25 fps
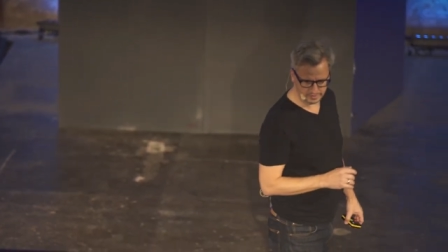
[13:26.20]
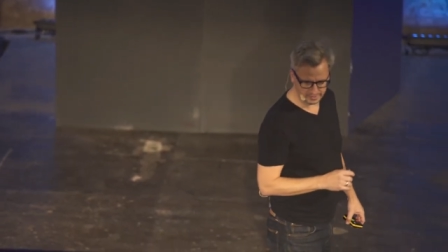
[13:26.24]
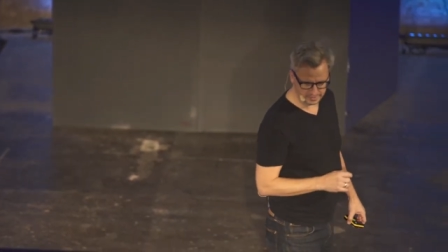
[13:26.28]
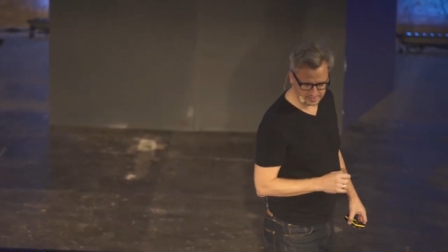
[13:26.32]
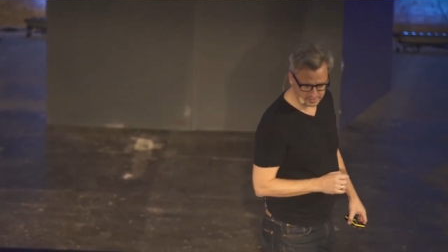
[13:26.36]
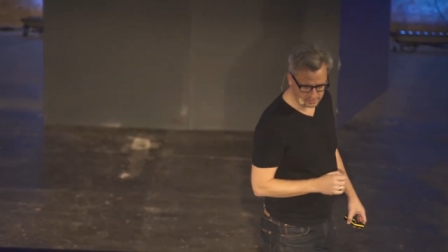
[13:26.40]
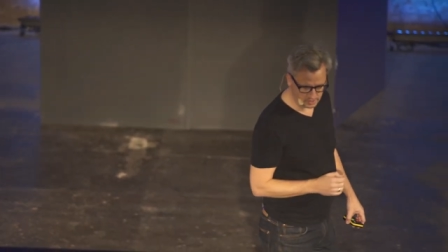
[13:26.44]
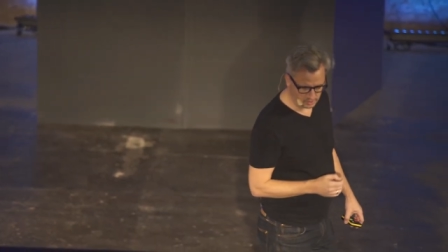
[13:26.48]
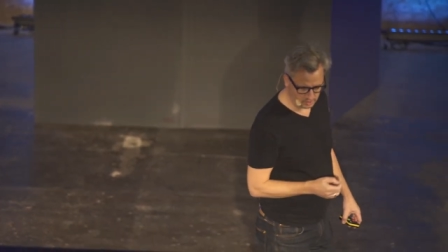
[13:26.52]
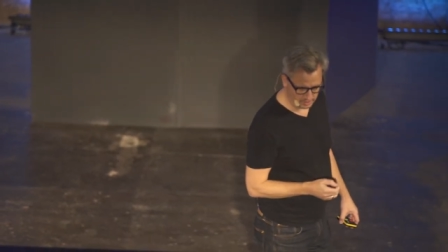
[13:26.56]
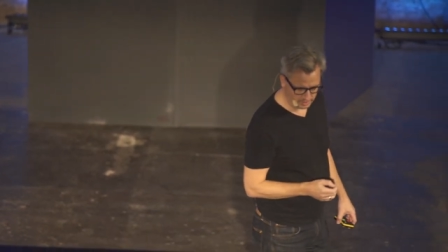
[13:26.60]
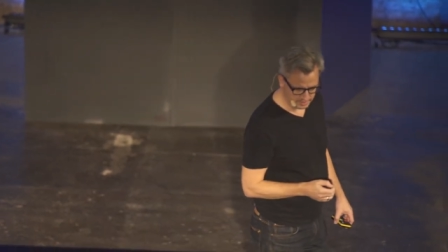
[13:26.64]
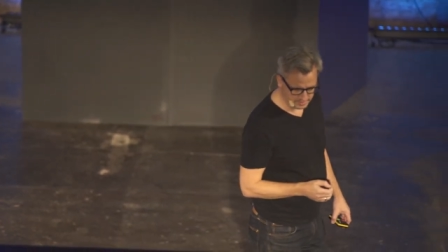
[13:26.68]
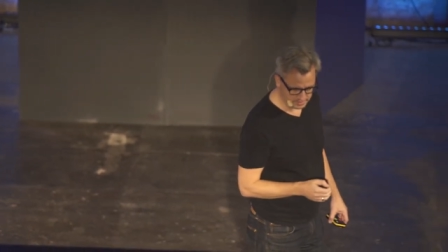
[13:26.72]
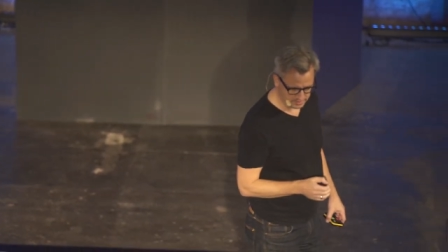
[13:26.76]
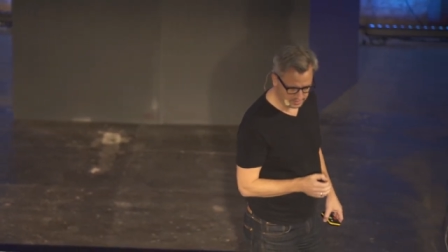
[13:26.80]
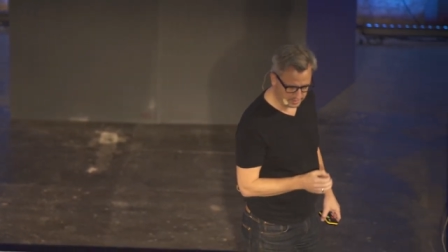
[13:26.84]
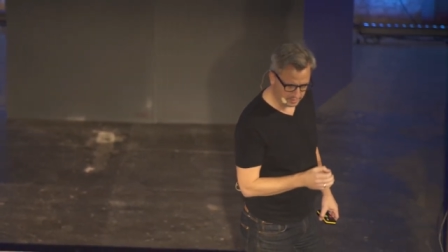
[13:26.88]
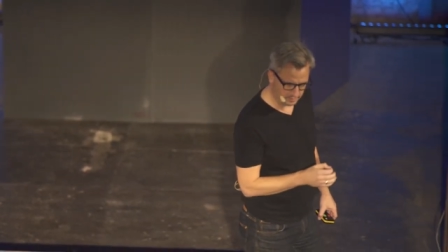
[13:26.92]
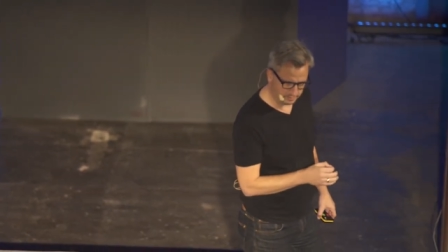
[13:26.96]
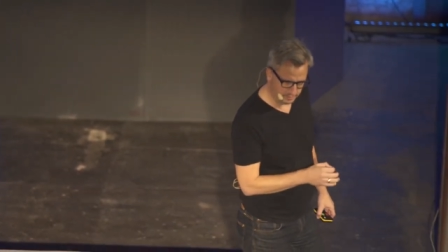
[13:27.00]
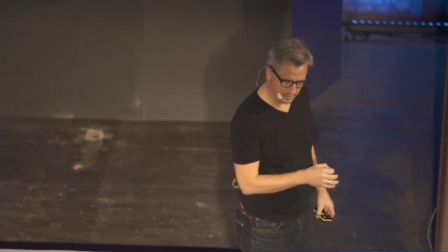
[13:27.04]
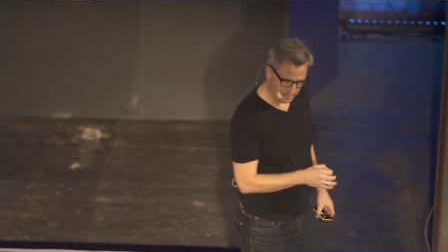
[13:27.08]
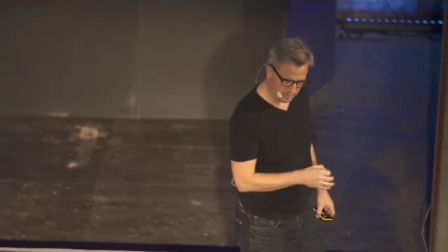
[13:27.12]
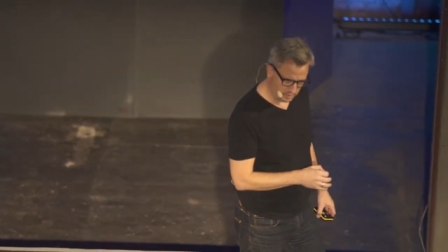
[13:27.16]
in its cost
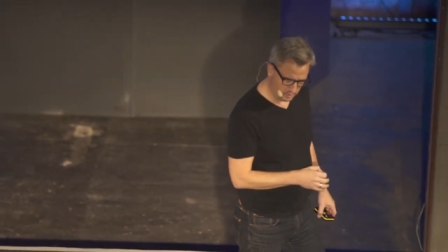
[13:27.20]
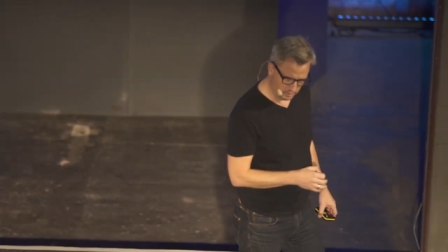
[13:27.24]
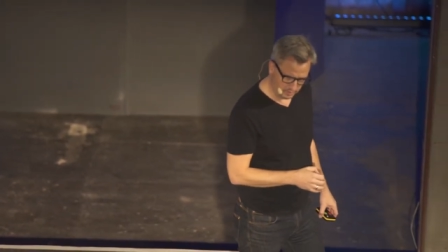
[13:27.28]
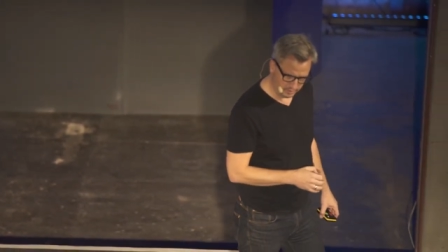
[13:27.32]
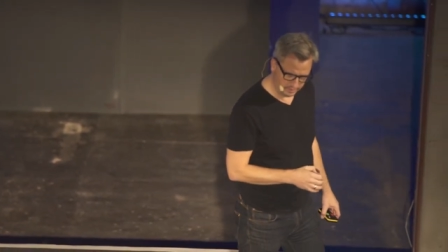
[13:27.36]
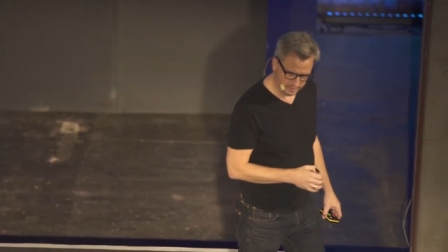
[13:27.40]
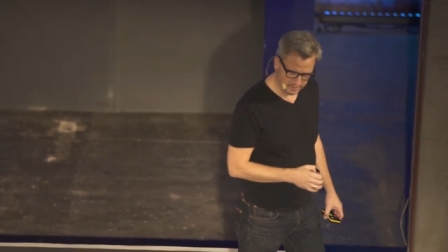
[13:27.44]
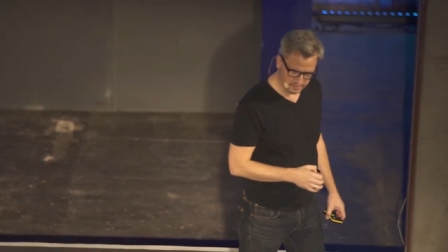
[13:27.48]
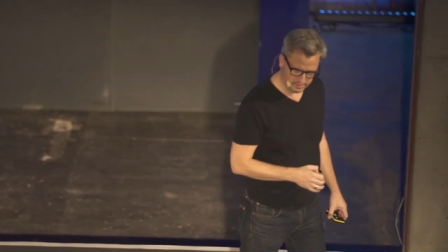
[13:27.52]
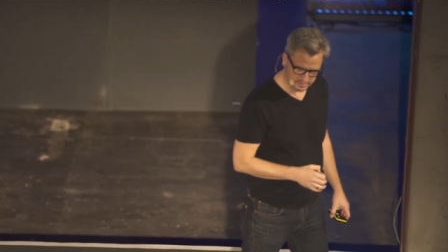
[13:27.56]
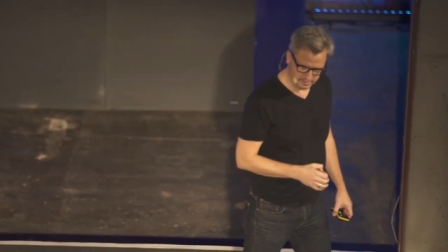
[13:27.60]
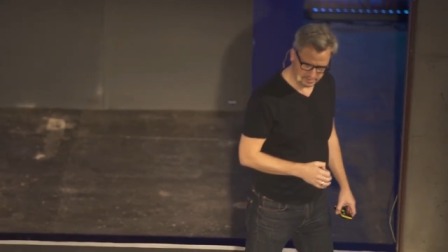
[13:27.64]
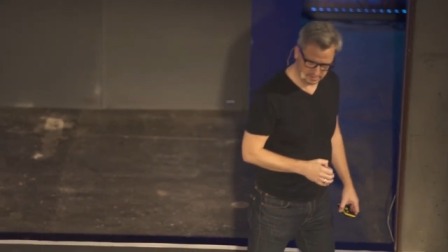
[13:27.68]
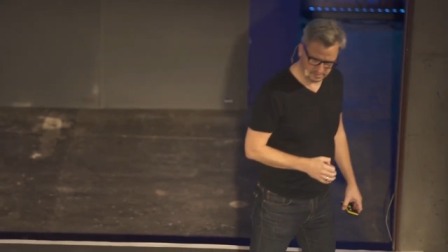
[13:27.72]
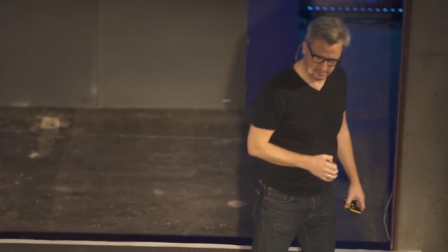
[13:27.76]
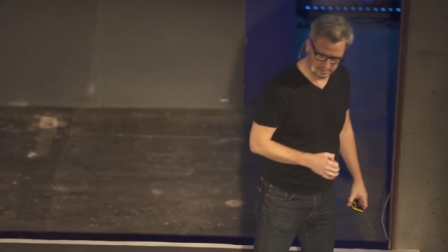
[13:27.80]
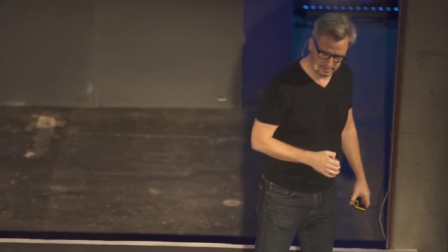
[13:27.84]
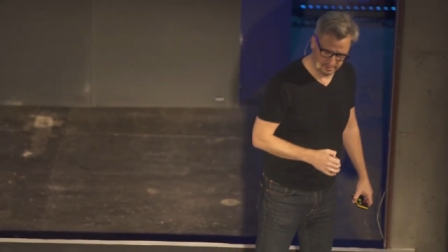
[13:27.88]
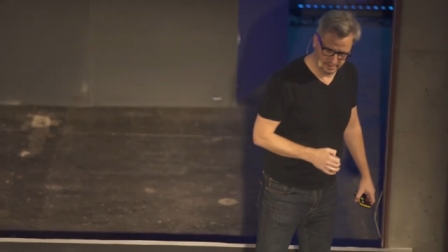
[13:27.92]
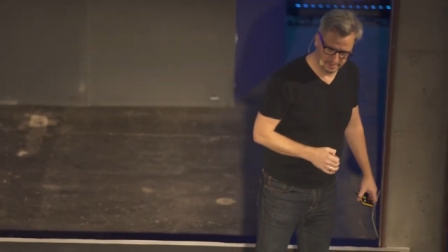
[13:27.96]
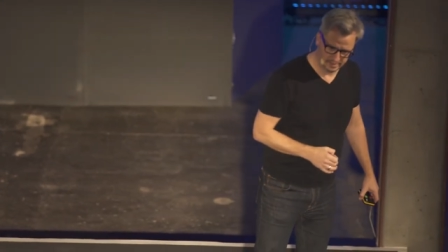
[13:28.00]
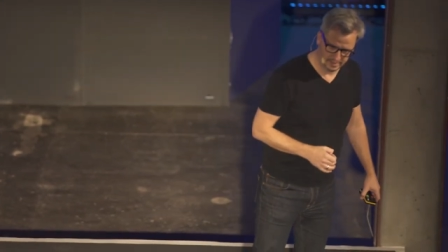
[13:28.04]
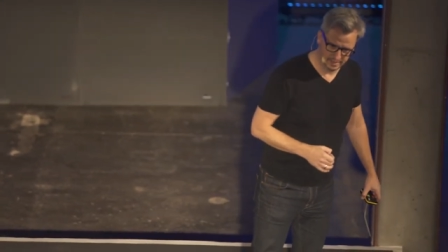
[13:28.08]
like Bitcoin is,